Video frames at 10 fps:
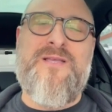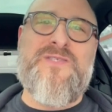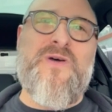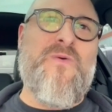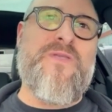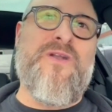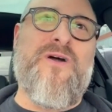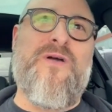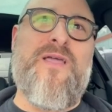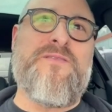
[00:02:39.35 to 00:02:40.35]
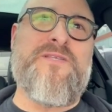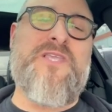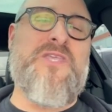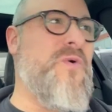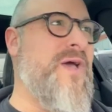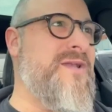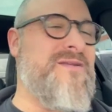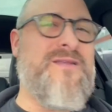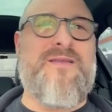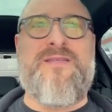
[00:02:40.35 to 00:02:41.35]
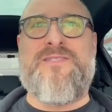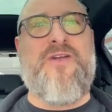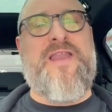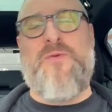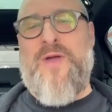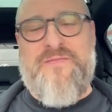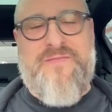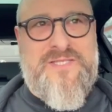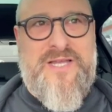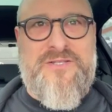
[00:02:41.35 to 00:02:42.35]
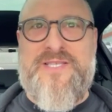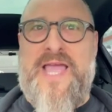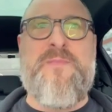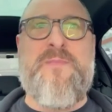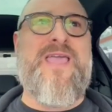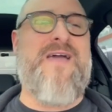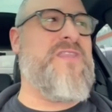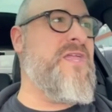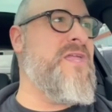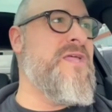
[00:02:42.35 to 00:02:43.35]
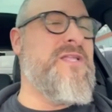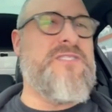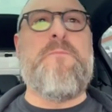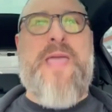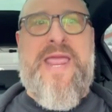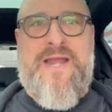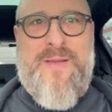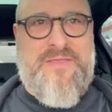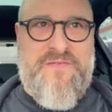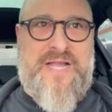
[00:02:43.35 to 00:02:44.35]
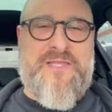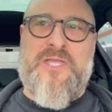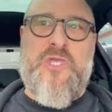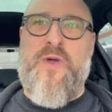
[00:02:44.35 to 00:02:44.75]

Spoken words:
So, does the UN, is there any relevance there? Does anybody have any debate about the fact that